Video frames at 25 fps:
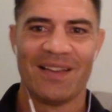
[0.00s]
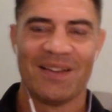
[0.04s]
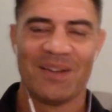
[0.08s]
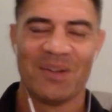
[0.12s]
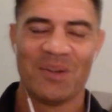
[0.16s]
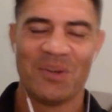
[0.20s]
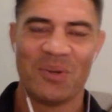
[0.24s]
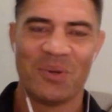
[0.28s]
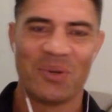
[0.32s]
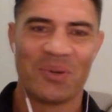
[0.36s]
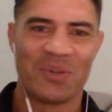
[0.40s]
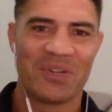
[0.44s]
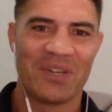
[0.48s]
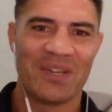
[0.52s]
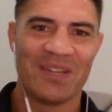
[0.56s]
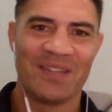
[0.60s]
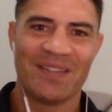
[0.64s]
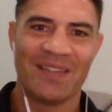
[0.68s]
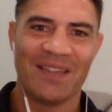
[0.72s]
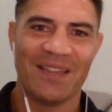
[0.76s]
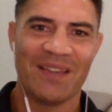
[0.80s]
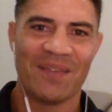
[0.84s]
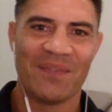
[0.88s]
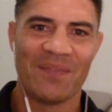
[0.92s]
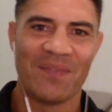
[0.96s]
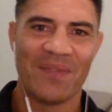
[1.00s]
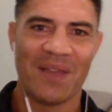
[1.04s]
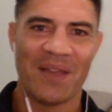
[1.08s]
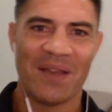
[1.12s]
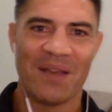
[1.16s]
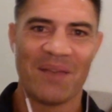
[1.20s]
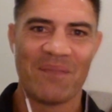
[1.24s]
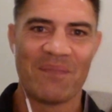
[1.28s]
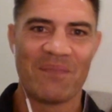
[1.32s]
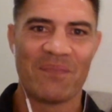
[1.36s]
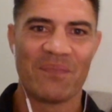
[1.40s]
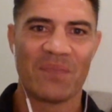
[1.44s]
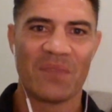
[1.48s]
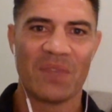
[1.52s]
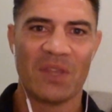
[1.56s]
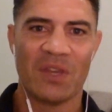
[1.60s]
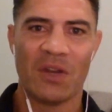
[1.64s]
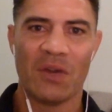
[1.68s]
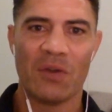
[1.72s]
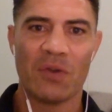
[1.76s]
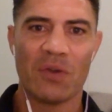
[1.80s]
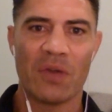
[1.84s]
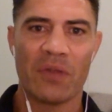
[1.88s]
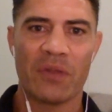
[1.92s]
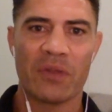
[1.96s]
Oh, geez, yeah. I
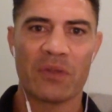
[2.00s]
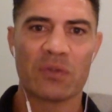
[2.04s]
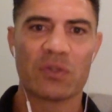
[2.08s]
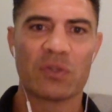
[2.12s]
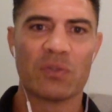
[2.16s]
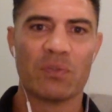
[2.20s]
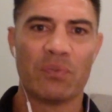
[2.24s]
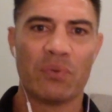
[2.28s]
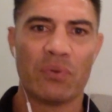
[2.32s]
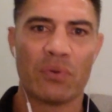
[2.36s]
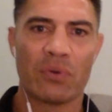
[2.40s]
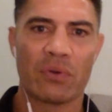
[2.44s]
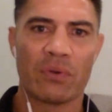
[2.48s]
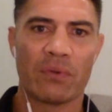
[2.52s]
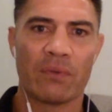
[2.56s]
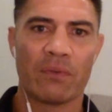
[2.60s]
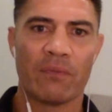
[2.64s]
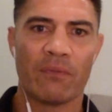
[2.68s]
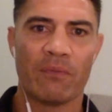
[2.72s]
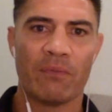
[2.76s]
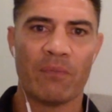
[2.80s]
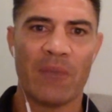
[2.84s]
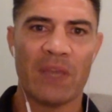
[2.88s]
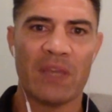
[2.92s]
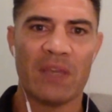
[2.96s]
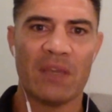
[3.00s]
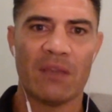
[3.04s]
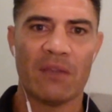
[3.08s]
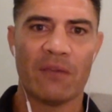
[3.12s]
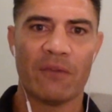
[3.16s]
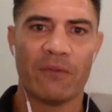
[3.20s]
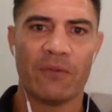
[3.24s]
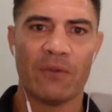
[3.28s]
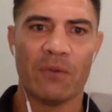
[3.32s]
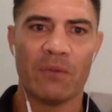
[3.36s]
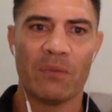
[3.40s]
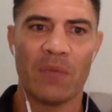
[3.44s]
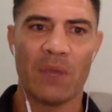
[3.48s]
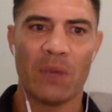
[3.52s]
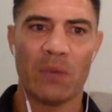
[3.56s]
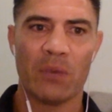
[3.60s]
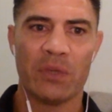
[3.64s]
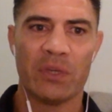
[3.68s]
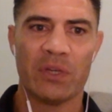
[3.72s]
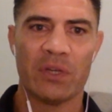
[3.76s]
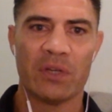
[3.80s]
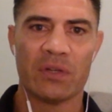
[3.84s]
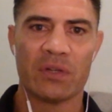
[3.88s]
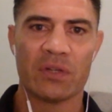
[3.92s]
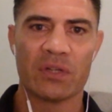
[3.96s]
think it was important making the film that we
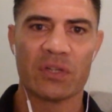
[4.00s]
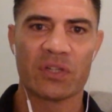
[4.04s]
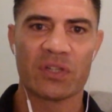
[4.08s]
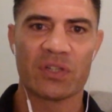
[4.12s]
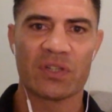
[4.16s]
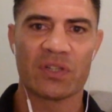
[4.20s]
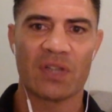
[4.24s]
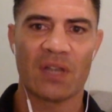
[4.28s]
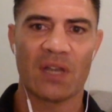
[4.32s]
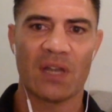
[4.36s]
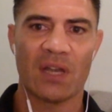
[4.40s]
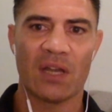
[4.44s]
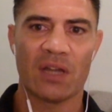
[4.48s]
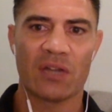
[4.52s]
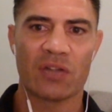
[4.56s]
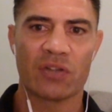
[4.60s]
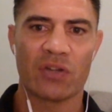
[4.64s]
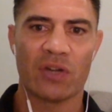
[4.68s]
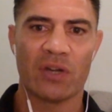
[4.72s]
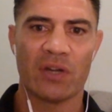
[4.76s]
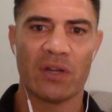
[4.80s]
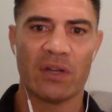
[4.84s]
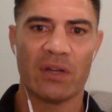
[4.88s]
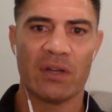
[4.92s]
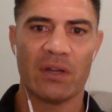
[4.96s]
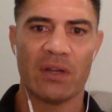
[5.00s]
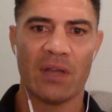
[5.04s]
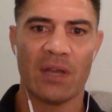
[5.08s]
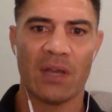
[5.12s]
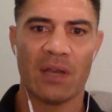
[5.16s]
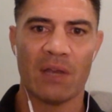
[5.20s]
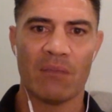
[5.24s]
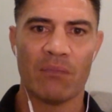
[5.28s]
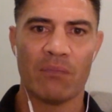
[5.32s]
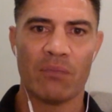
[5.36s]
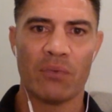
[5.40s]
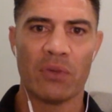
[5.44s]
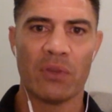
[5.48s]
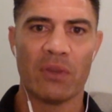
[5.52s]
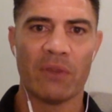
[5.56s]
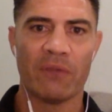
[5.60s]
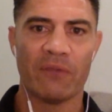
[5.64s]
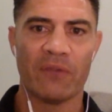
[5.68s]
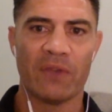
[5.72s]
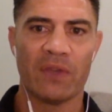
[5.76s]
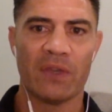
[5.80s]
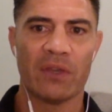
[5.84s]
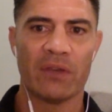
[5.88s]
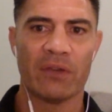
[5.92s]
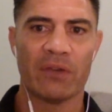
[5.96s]
didn't just try and point the
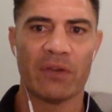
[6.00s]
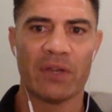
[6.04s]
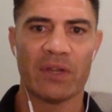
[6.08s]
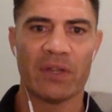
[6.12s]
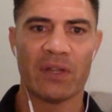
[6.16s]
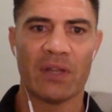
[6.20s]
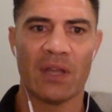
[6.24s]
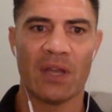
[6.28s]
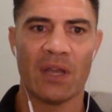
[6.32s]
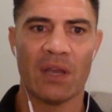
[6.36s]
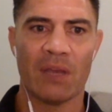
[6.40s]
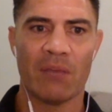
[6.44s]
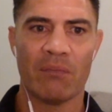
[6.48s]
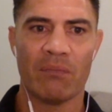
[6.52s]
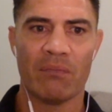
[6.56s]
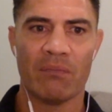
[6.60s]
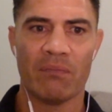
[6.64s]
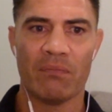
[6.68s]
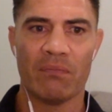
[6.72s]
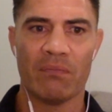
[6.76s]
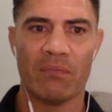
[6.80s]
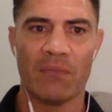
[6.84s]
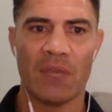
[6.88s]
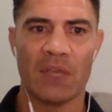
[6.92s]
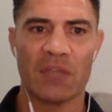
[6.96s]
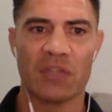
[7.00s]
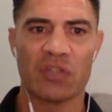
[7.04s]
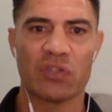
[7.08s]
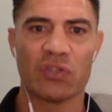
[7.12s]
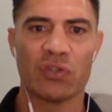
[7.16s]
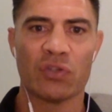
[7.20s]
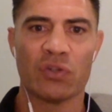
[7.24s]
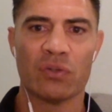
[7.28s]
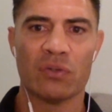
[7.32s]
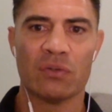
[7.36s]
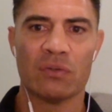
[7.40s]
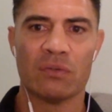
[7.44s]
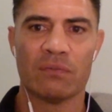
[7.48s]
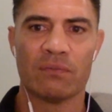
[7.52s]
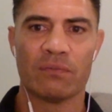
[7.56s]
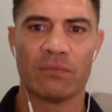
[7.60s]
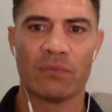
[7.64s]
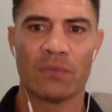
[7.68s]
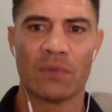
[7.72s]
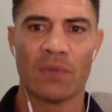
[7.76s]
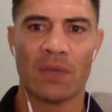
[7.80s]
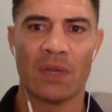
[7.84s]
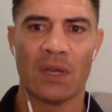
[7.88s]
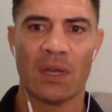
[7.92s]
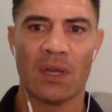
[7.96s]
finger at external
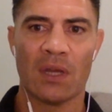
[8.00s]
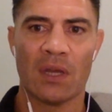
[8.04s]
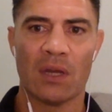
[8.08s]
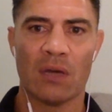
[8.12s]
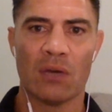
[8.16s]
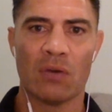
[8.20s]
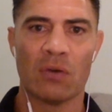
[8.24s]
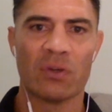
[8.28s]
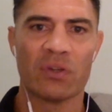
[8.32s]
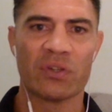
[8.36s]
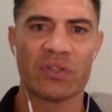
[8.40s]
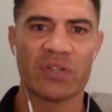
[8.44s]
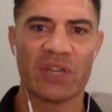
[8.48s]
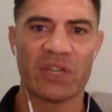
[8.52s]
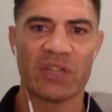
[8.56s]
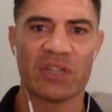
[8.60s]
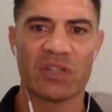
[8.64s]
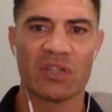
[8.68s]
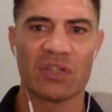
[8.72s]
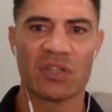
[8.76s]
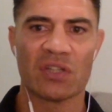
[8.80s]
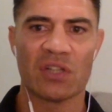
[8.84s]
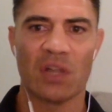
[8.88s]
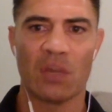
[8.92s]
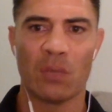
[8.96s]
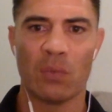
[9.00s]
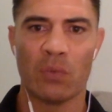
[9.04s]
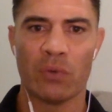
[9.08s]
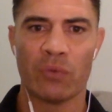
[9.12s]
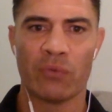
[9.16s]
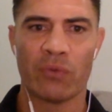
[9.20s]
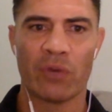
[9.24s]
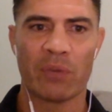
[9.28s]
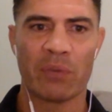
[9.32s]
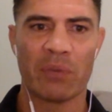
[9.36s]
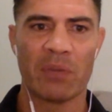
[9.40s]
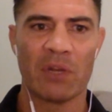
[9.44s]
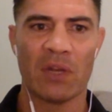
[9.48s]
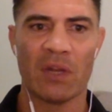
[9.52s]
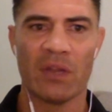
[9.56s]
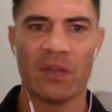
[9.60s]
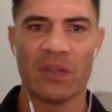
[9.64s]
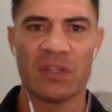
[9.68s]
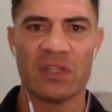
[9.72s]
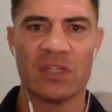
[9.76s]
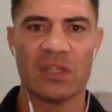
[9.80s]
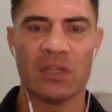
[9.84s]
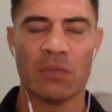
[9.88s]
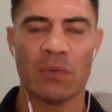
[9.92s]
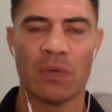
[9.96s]
organisations like World Rugby, like the
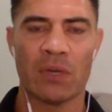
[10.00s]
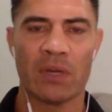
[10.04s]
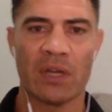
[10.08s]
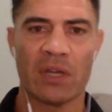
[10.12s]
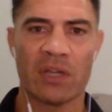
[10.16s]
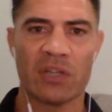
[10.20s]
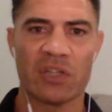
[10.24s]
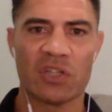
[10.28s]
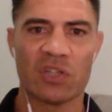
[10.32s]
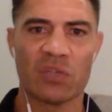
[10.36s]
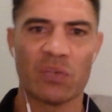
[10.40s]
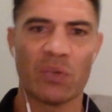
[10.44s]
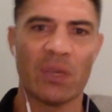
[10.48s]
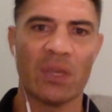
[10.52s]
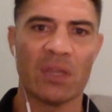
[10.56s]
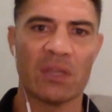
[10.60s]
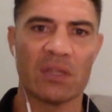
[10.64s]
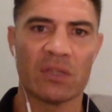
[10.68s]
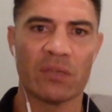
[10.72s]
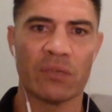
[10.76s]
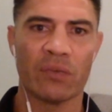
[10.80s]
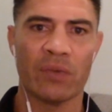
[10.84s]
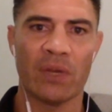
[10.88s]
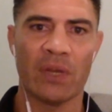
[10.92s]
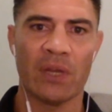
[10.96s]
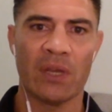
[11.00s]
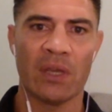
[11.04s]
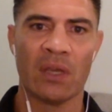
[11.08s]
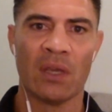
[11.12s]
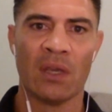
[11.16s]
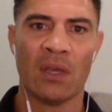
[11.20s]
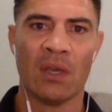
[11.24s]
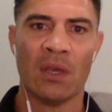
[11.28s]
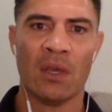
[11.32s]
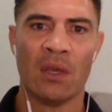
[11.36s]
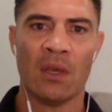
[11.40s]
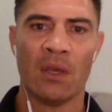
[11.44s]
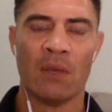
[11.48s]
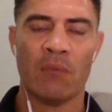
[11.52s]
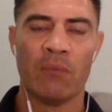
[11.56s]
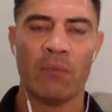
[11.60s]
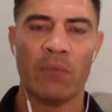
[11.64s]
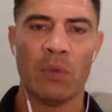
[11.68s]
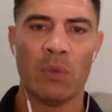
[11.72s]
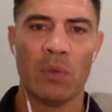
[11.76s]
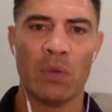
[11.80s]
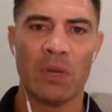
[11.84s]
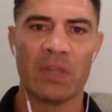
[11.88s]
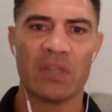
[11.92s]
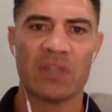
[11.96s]
Tier 1 nations. We had to really
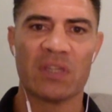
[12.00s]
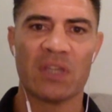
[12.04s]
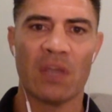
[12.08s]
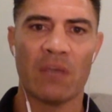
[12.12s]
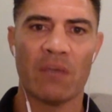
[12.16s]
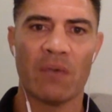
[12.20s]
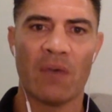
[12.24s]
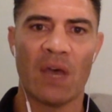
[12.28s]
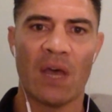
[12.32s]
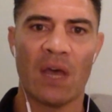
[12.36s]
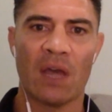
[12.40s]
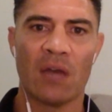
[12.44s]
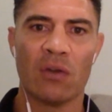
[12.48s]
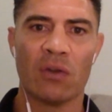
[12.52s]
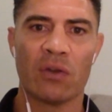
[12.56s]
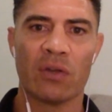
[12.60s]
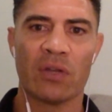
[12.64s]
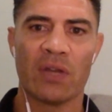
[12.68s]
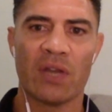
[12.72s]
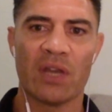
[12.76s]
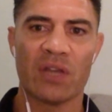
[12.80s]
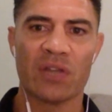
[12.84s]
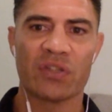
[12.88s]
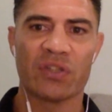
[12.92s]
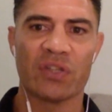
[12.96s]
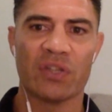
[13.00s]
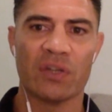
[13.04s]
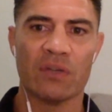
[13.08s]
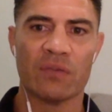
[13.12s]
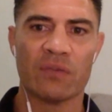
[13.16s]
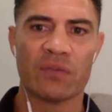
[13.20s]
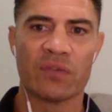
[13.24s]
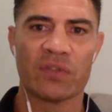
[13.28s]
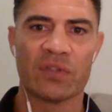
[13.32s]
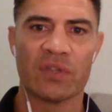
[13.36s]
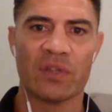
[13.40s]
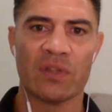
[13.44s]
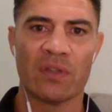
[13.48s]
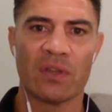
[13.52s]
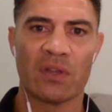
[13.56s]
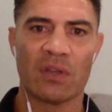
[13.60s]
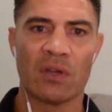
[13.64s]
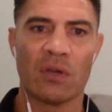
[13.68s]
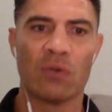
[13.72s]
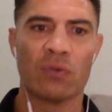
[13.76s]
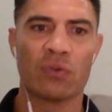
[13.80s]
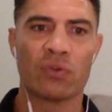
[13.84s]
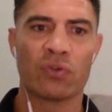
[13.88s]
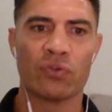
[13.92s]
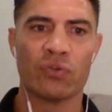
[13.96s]
be willing to have a hard look at ourselves and the
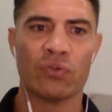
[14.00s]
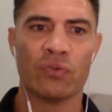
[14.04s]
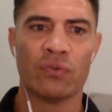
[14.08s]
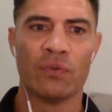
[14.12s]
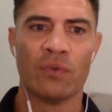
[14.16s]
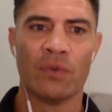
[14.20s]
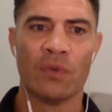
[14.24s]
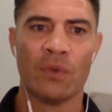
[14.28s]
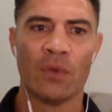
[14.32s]
cultural